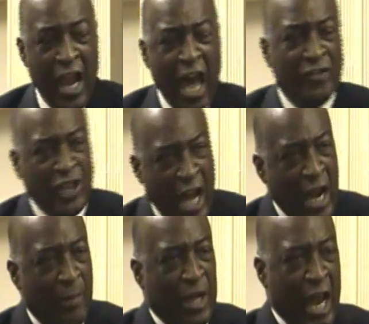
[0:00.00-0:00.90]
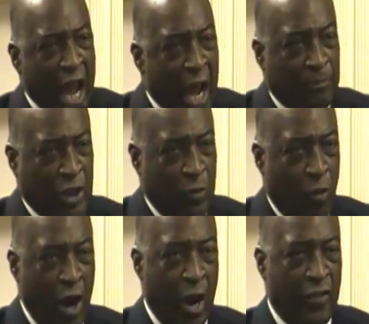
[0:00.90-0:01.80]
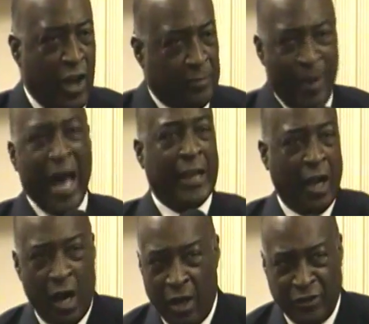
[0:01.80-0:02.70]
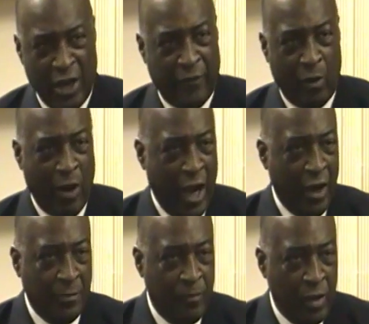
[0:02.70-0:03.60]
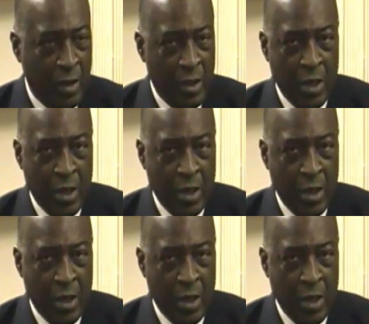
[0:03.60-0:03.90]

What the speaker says: Last night I'm in Hampton, where there's bodyguards everywhere.